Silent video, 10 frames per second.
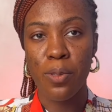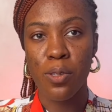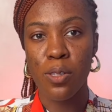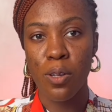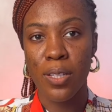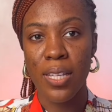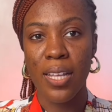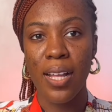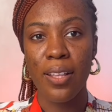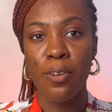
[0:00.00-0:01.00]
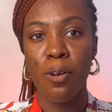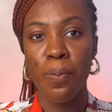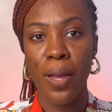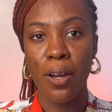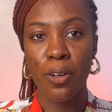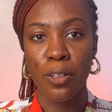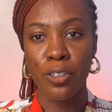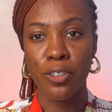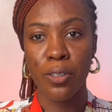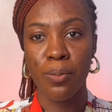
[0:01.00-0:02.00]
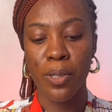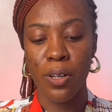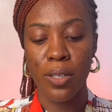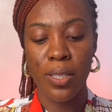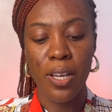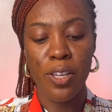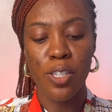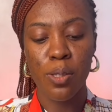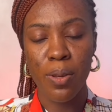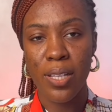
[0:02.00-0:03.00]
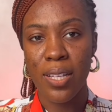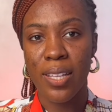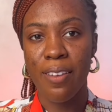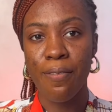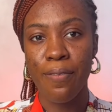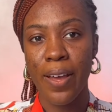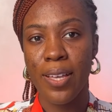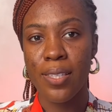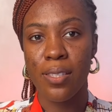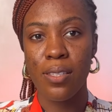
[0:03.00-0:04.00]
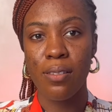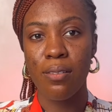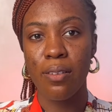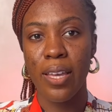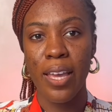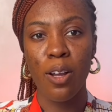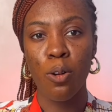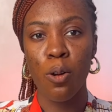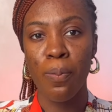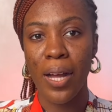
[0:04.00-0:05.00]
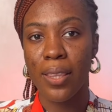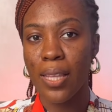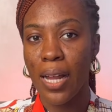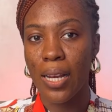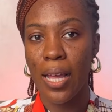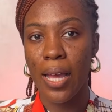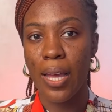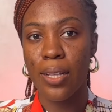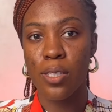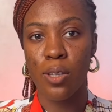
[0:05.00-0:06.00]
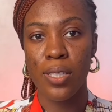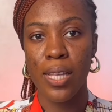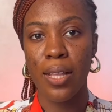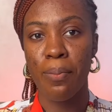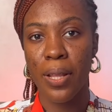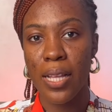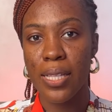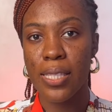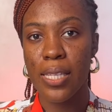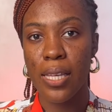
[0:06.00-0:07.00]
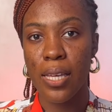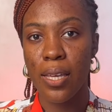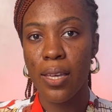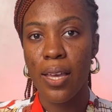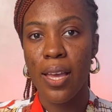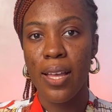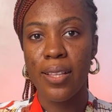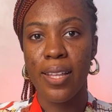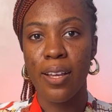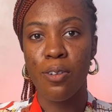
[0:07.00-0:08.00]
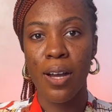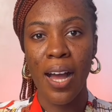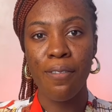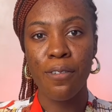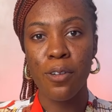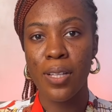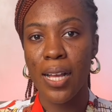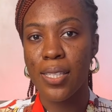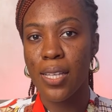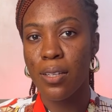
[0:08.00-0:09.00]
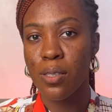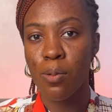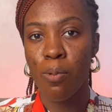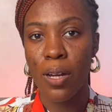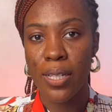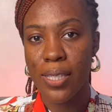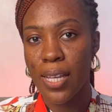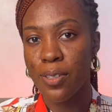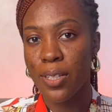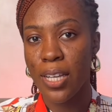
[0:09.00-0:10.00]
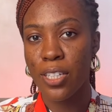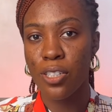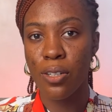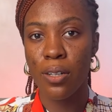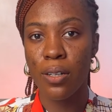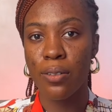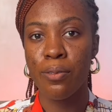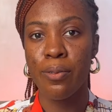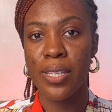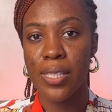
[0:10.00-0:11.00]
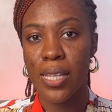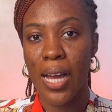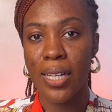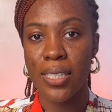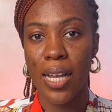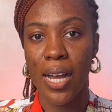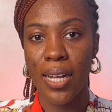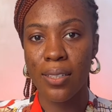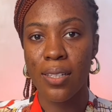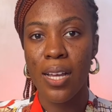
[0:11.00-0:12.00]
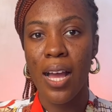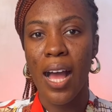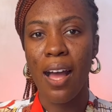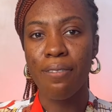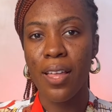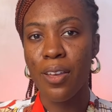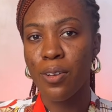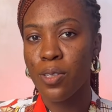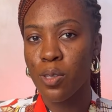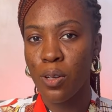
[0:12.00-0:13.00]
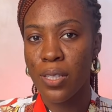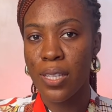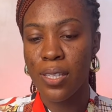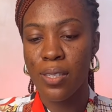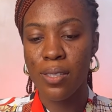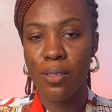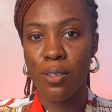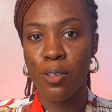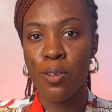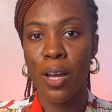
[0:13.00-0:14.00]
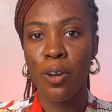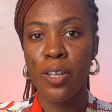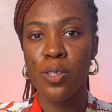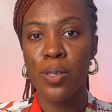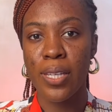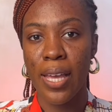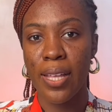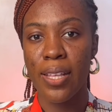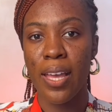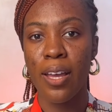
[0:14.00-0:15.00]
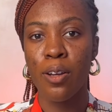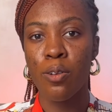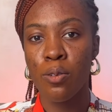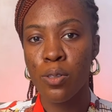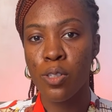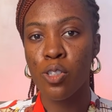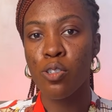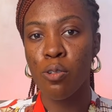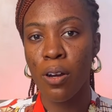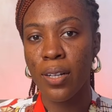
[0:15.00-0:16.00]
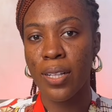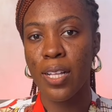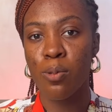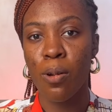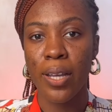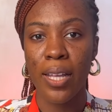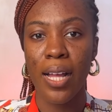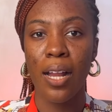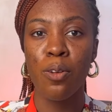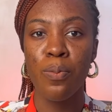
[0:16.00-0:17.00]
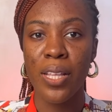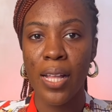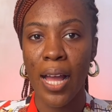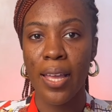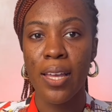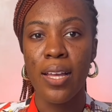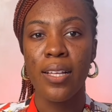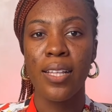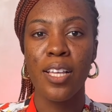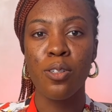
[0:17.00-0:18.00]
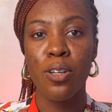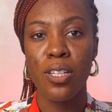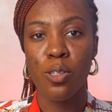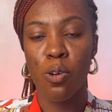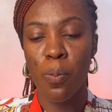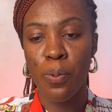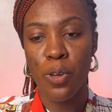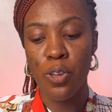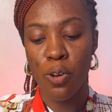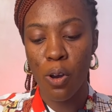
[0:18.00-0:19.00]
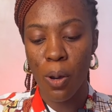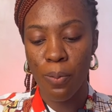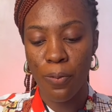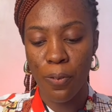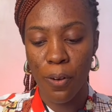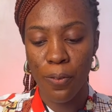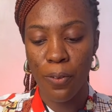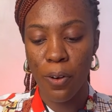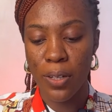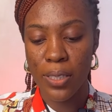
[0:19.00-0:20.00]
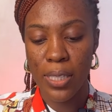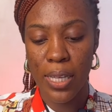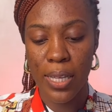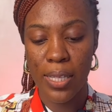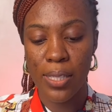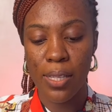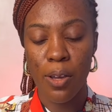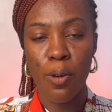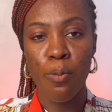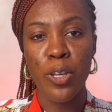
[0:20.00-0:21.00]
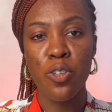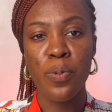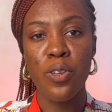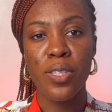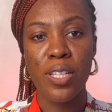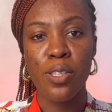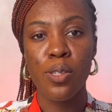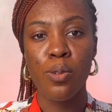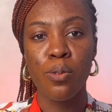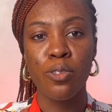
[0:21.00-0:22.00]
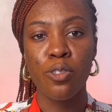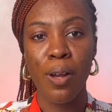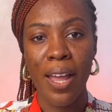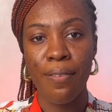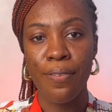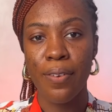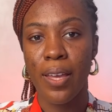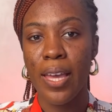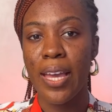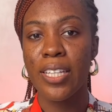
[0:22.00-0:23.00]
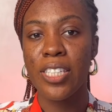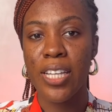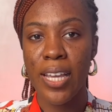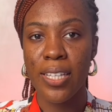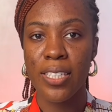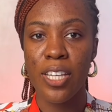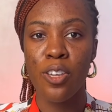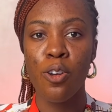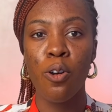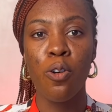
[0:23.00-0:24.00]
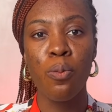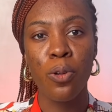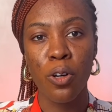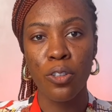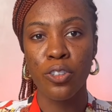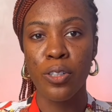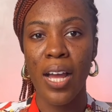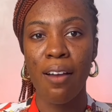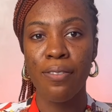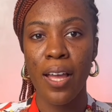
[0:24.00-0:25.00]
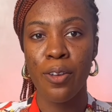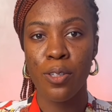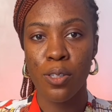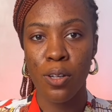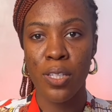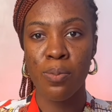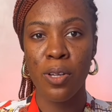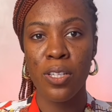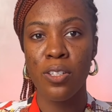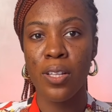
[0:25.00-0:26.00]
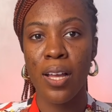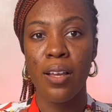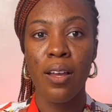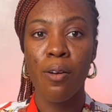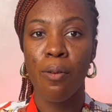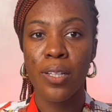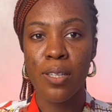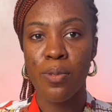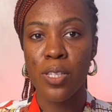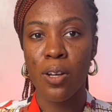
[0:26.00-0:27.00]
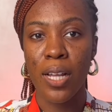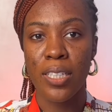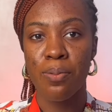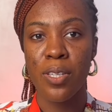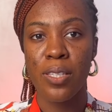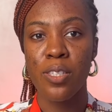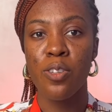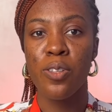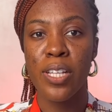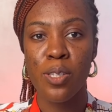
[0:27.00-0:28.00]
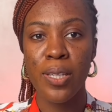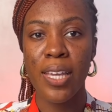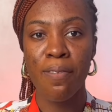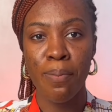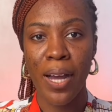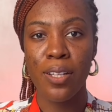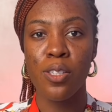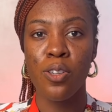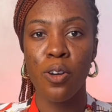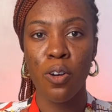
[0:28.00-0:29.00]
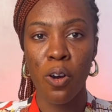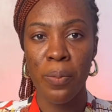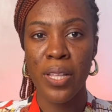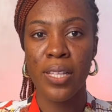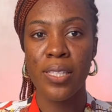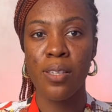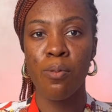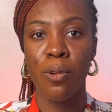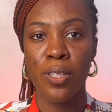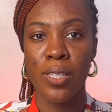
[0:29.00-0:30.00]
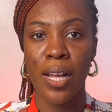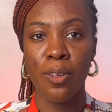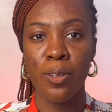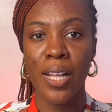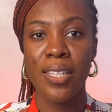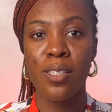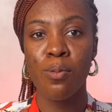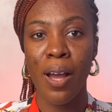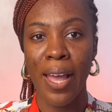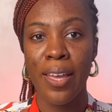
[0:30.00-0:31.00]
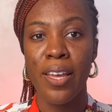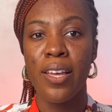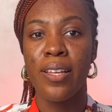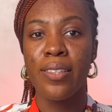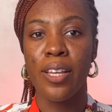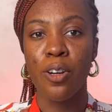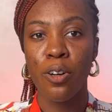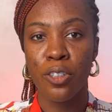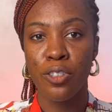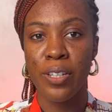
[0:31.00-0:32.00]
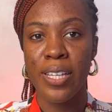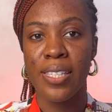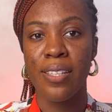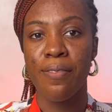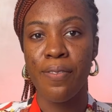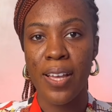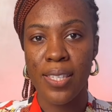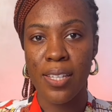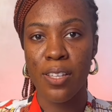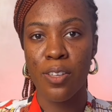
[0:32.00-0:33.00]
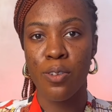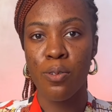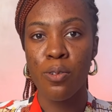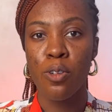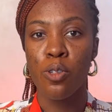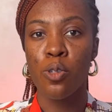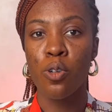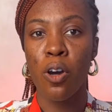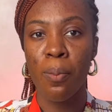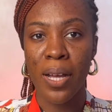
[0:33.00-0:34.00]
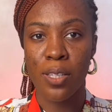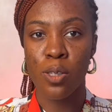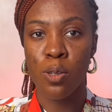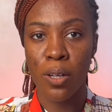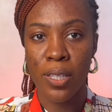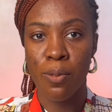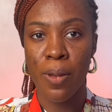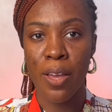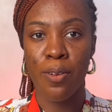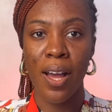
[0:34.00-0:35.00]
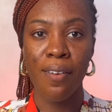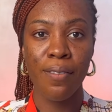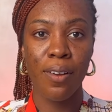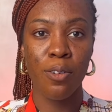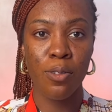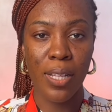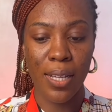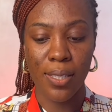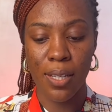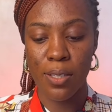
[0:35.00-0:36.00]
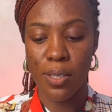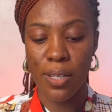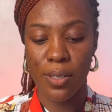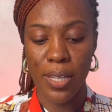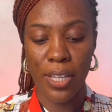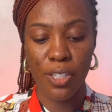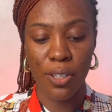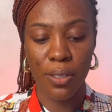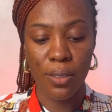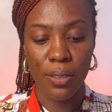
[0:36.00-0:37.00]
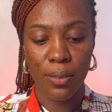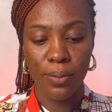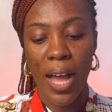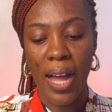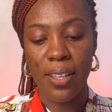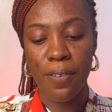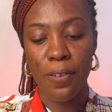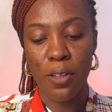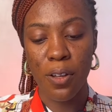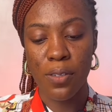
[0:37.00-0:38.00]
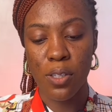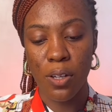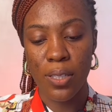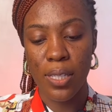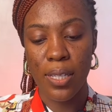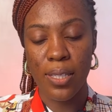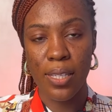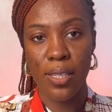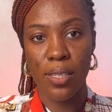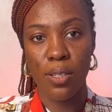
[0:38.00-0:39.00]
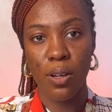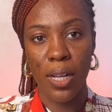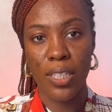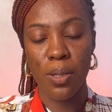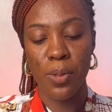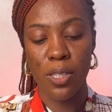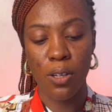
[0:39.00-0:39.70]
to study in an European country, because Sweden invests in global talent, sustainability. They have good access to quality education, research, and after your studies, you are going to gain a good, strong networking alumni that is going to open you up for fundings, which you'll be using to drive a change in your home country after your studies. Because you know that one thing with scholarship is you need to give back to your community once you are done. That is why the country is investing in you to come and study where you have good access to education. And the field of study this scholarship is